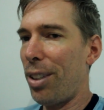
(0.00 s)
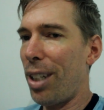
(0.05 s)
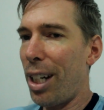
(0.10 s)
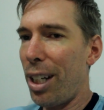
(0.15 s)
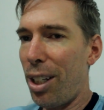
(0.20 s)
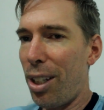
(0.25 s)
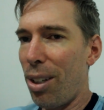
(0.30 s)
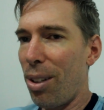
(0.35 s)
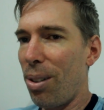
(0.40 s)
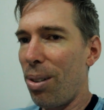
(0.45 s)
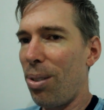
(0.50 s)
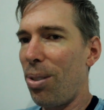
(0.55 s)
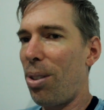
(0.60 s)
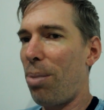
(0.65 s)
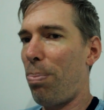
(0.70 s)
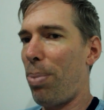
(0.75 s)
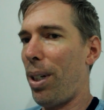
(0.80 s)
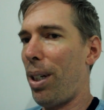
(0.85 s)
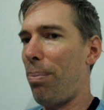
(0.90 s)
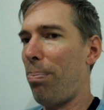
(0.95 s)
Not
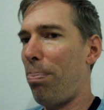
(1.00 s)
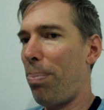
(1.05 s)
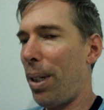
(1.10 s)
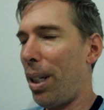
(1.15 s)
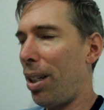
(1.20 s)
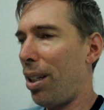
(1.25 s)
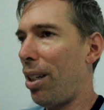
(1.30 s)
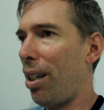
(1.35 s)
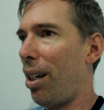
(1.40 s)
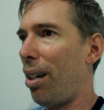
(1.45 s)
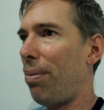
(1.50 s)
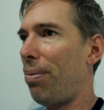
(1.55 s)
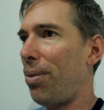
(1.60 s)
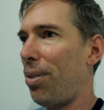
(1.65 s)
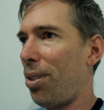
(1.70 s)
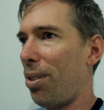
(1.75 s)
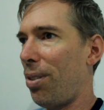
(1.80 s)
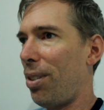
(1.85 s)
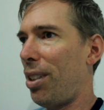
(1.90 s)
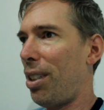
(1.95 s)
huge, but big enough
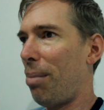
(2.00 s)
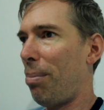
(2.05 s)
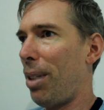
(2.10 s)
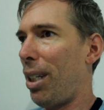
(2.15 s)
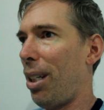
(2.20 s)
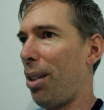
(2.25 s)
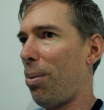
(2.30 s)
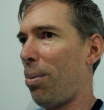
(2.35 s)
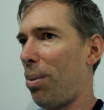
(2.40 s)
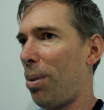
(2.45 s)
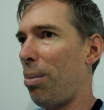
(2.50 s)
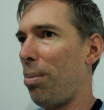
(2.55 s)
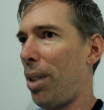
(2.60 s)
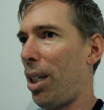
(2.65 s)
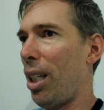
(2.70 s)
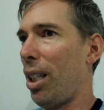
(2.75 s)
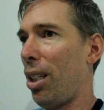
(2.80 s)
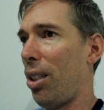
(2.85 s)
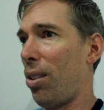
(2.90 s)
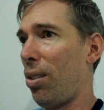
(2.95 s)
to intimidate
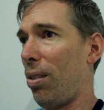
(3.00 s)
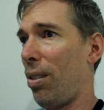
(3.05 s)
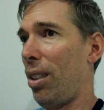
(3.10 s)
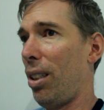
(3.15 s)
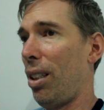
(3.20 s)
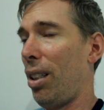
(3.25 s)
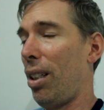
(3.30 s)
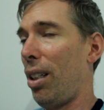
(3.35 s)
a little